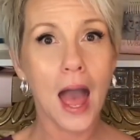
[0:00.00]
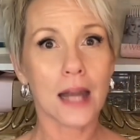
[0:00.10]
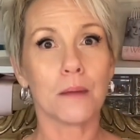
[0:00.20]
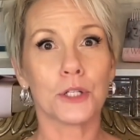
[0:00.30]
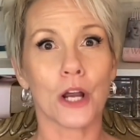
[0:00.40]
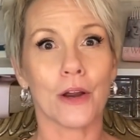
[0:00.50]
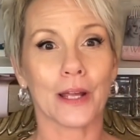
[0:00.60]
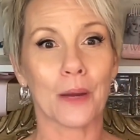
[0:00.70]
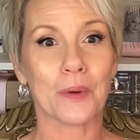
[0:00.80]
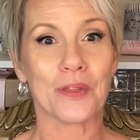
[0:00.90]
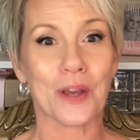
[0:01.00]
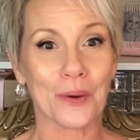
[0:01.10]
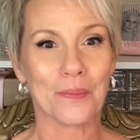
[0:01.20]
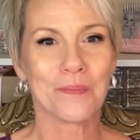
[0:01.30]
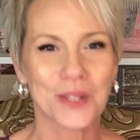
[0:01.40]
and I'm sharing it with
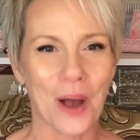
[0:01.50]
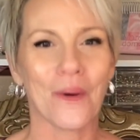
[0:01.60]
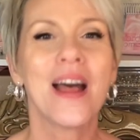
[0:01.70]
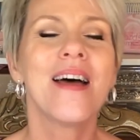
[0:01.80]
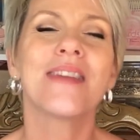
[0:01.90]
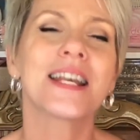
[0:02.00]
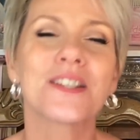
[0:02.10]
you. So thanks